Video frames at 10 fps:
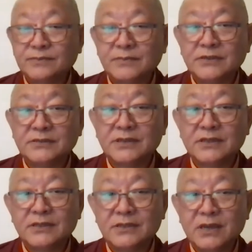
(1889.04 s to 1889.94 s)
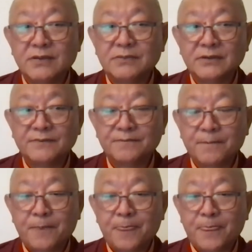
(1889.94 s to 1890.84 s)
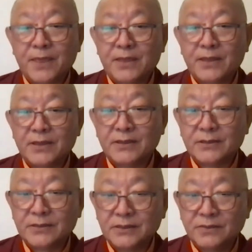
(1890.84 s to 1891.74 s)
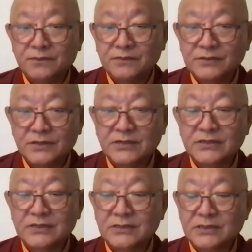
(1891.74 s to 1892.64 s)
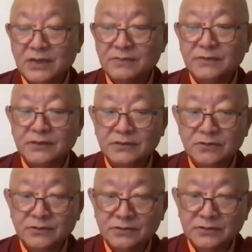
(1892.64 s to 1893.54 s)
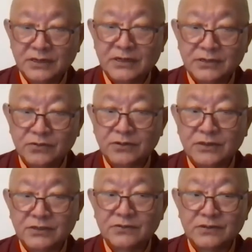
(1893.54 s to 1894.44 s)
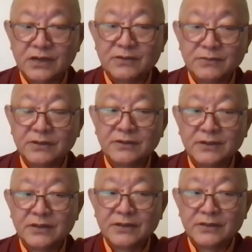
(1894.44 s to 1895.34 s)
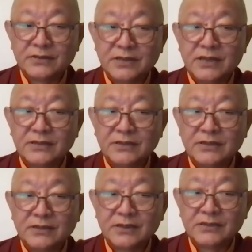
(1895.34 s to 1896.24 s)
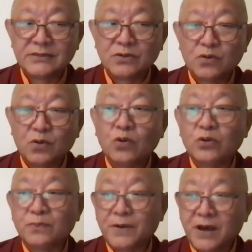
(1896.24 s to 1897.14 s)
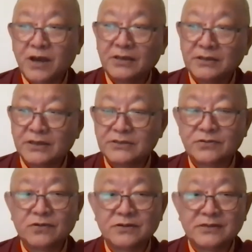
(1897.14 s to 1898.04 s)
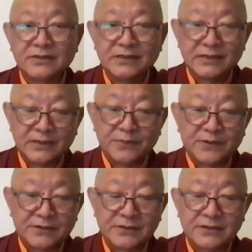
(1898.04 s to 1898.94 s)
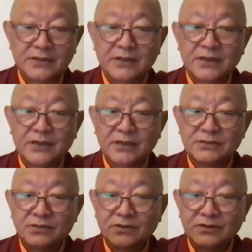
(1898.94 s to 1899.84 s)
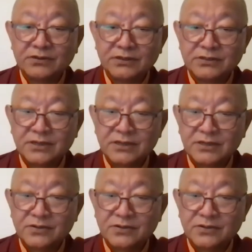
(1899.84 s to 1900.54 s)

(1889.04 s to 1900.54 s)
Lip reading: Means that the Dharma, if you study the Dharma or really look into Dharma, then it's a whole path. It's not a little bit. It's not just a,